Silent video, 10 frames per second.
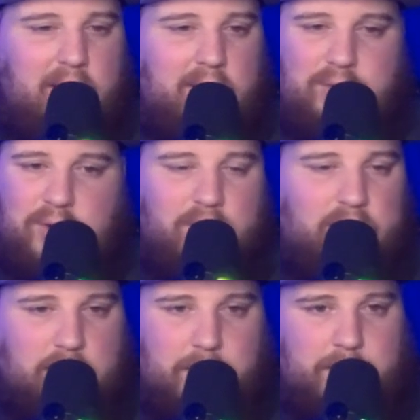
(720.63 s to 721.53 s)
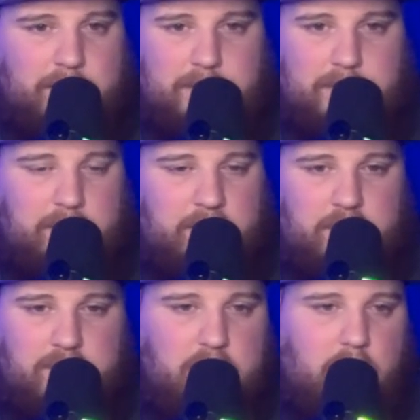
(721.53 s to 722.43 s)
third year.
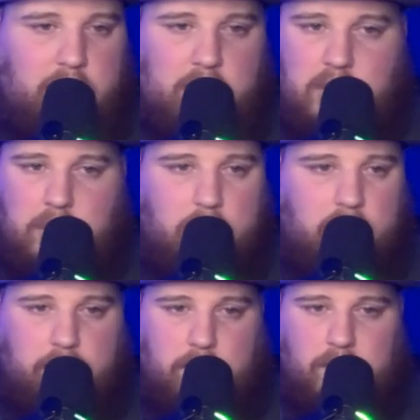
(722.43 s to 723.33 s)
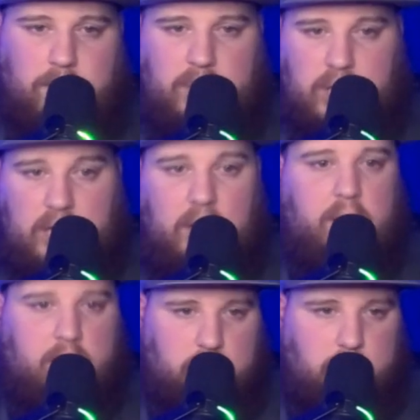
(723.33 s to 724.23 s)
There's no excuse for the
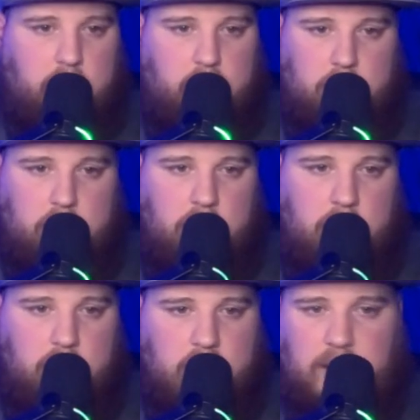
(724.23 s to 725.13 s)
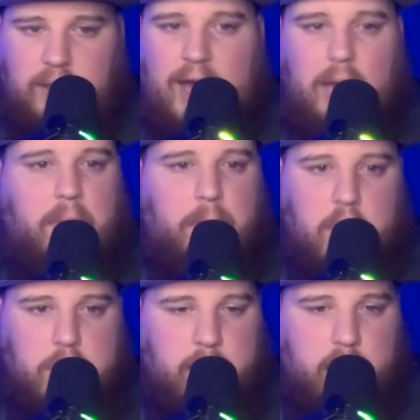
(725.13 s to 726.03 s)
excuse. He's got to be
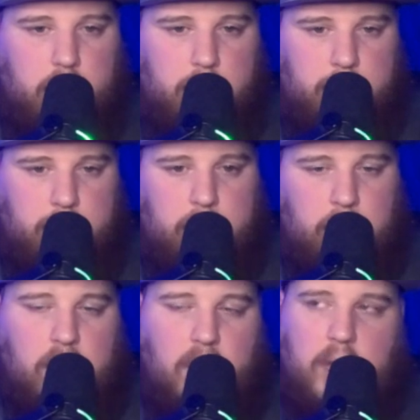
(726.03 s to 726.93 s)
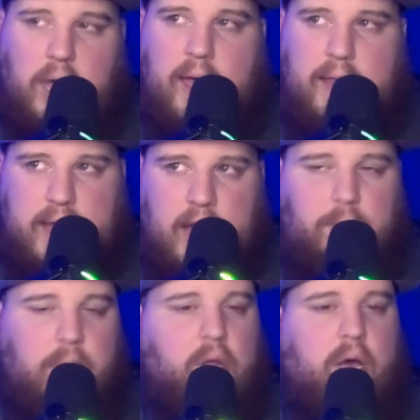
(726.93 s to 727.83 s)
much better. And that's
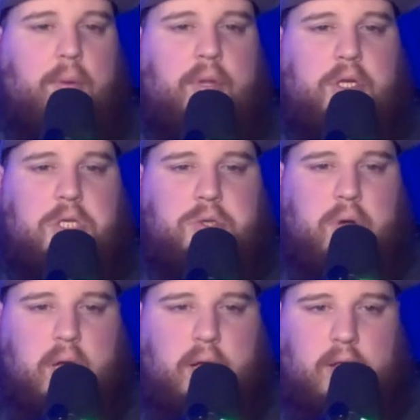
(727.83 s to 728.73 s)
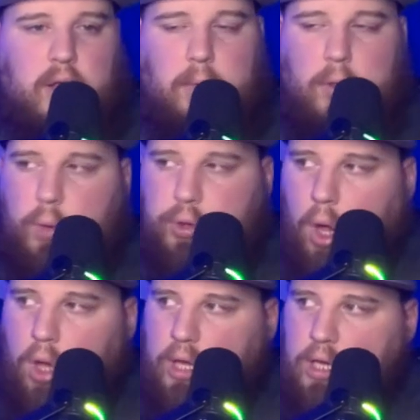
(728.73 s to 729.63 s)
what I look at with this Detroit Lions team. So with
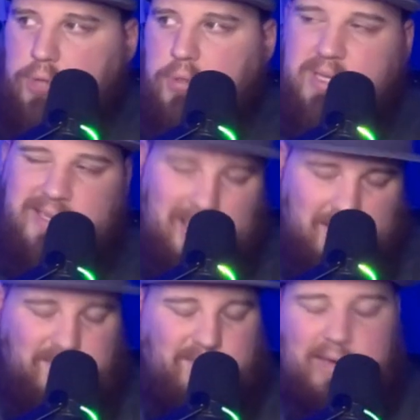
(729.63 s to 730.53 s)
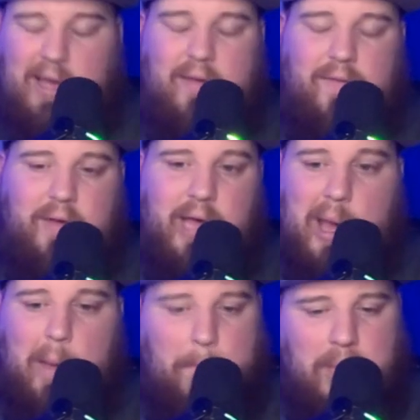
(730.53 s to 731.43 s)
all the injuries that have kind of
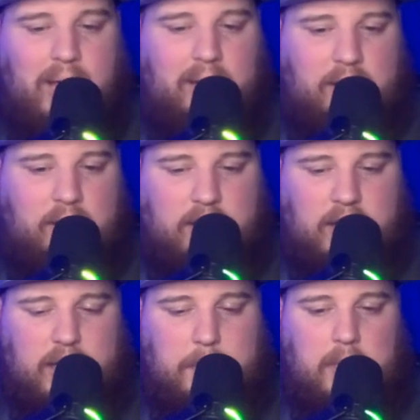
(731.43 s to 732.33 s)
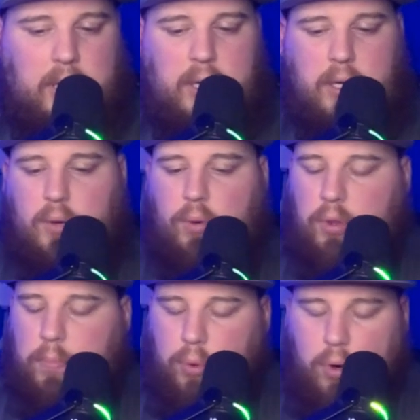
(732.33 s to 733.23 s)
plagued this team, with
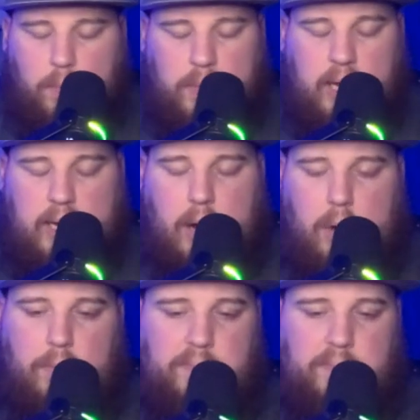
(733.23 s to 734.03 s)
Laporta being out,